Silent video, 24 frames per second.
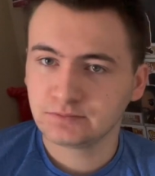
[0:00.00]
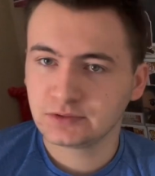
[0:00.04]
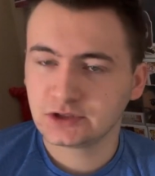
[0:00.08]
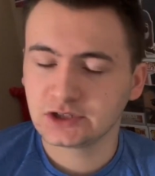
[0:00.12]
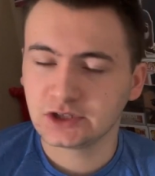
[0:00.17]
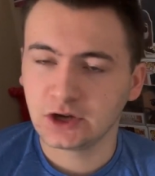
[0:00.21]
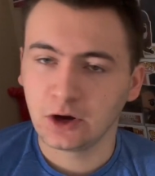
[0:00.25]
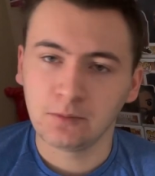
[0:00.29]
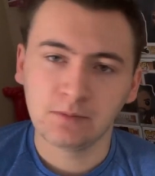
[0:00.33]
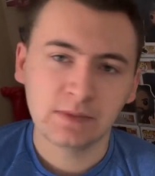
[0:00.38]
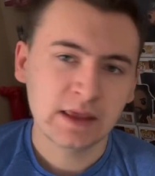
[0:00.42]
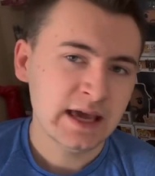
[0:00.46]

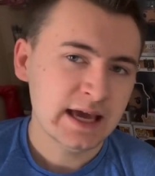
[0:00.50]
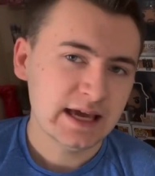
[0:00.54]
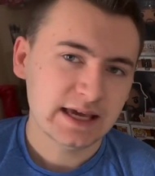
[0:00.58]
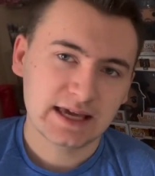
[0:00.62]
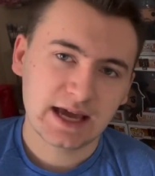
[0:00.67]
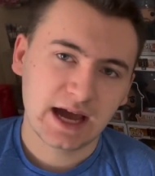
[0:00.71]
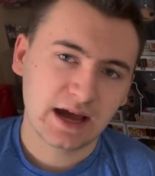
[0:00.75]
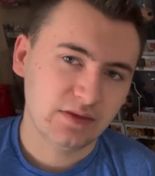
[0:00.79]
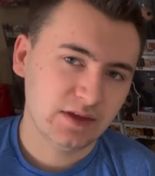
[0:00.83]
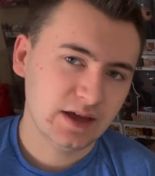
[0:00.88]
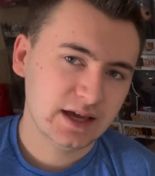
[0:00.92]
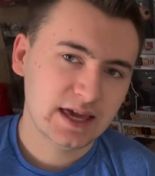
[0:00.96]
So,
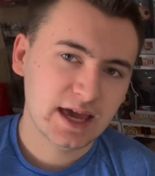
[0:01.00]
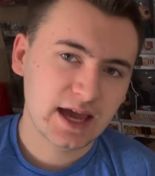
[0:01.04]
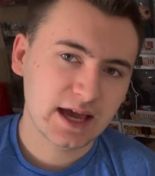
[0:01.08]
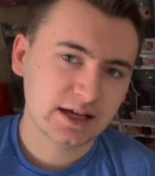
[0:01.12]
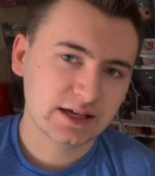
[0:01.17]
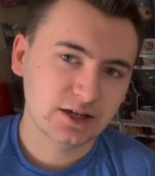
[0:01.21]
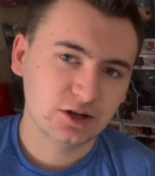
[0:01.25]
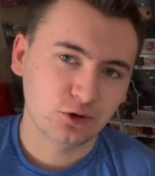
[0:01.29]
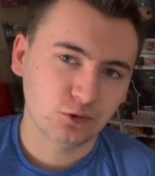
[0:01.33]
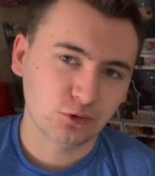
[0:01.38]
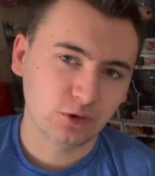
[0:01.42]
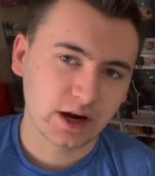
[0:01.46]
yeah, they can't
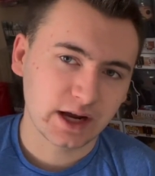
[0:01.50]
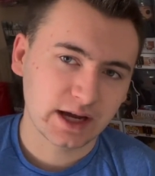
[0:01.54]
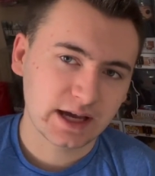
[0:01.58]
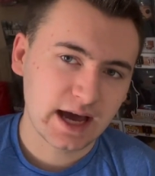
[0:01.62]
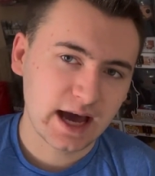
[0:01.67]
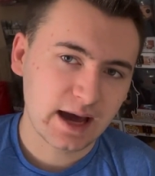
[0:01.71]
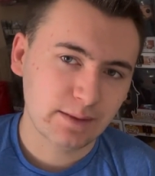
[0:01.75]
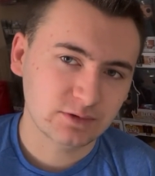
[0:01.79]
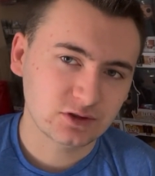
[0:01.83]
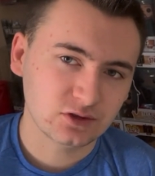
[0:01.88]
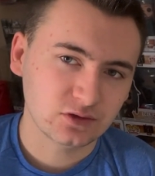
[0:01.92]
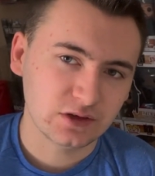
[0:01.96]
kill Rick.
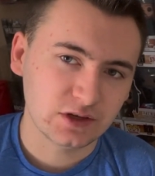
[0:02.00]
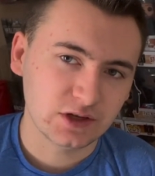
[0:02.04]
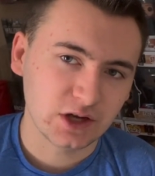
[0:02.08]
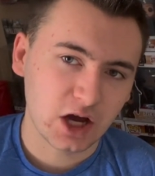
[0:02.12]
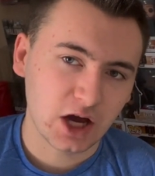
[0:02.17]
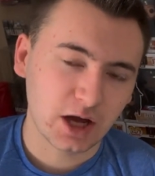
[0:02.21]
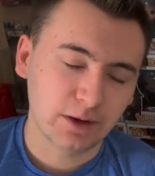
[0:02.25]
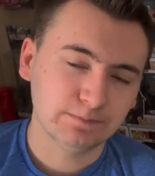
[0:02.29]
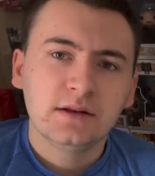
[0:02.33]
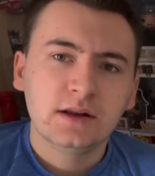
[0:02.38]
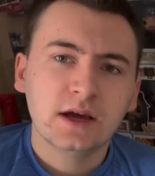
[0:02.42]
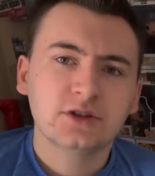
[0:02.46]
Absolutely
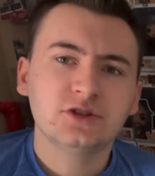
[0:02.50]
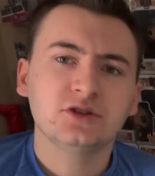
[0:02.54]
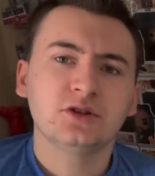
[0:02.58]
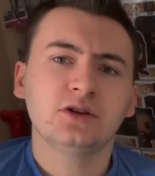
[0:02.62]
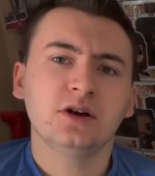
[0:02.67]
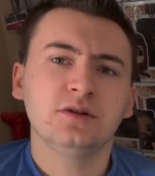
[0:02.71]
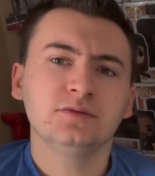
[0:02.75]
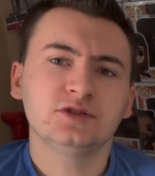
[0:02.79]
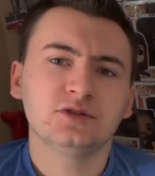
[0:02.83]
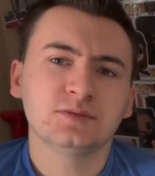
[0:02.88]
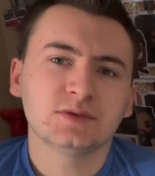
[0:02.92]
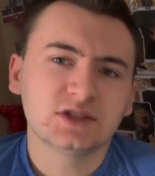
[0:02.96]
not. Next one
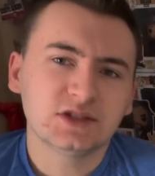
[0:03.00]
comes from